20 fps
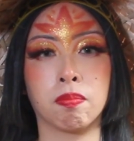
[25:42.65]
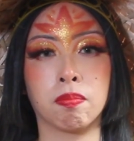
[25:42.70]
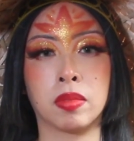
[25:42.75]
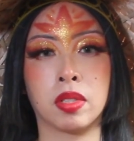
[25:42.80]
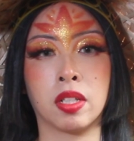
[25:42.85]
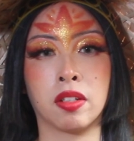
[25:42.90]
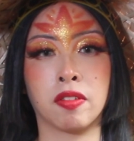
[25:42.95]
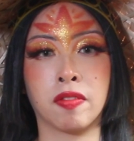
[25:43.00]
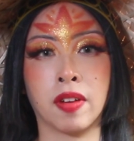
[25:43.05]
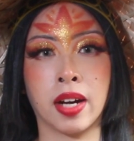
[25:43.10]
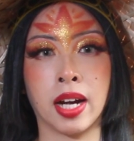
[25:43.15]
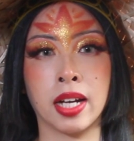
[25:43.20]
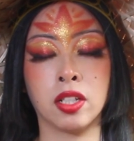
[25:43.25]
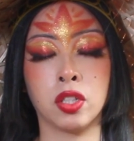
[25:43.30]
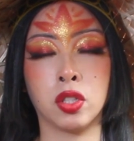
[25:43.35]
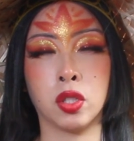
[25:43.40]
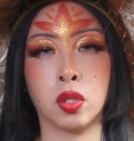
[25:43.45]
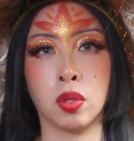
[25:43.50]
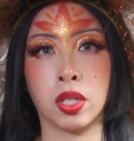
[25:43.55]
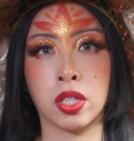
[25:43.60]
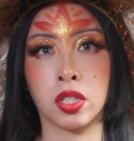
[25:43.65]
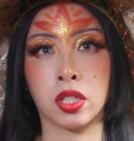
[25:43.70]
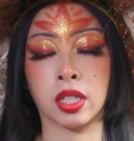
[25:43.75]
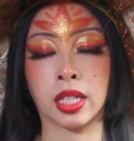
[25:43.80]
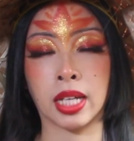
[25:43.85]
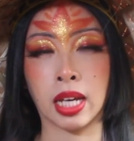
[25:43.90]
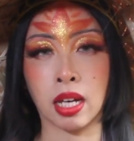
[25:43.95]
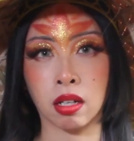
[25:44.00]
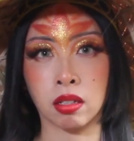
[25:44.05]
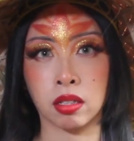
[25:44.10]
define you as a
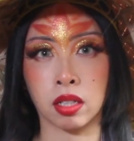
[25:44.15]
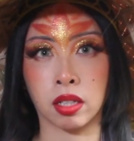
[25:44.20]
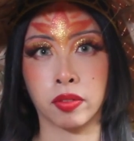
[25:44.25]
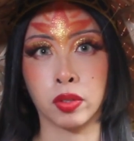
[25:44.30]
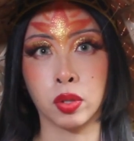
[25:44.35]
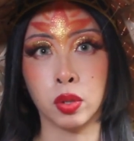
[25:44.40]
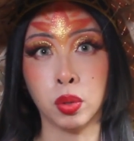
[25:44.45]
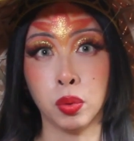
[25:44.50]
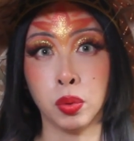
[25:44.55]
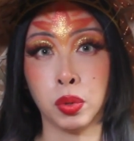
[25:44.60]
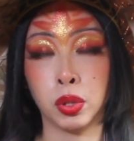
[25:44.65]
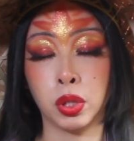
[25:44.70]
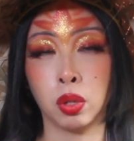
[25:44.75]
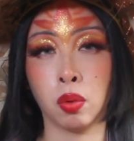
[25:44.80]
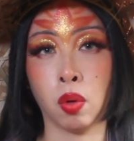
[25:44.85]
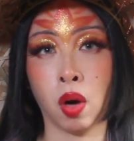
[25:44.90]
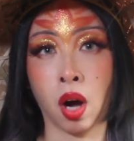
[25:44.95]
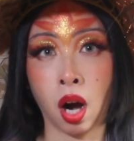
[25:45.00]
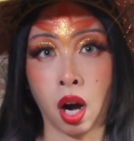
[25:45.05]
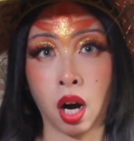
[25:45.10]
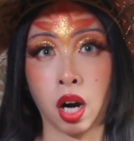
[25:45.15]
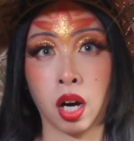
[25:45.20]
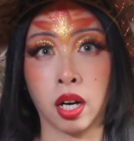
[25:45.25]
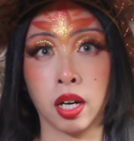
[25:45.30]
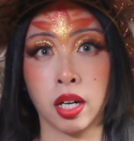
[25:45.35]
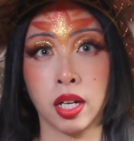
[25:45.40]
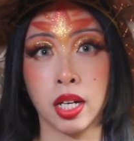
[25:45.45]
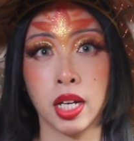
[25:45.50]
character of who you are,